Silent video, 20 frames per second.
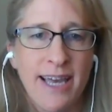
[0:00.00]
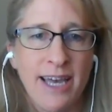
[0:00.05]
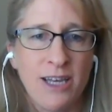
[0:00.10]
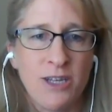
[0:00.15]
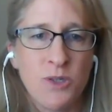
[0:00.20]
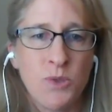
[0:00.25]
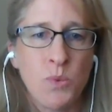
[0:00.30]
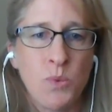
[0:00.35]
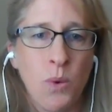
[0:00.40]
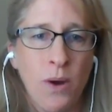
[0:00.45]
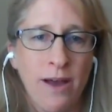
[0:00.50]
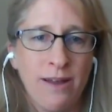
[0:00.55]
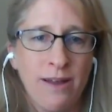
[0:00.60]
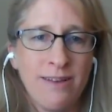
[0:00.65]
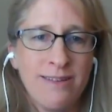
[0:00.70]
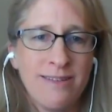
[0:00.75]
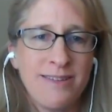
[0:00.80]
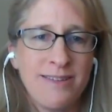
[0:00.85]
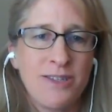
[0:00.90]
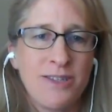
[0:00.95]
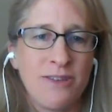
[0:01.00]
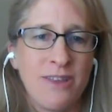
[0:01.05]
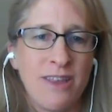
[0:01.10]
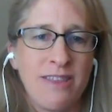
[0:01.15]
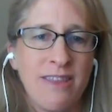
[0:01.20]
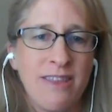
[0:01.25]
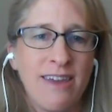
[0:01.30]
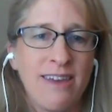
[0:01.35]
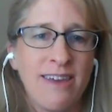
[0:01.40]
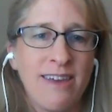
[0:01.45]
as well so that
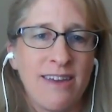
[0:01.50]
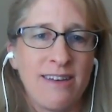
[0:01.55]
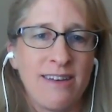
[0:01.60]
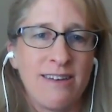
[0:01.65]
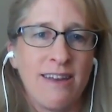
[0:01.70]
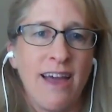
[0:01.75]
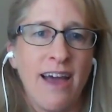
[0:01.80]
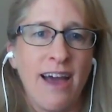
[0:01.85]
they can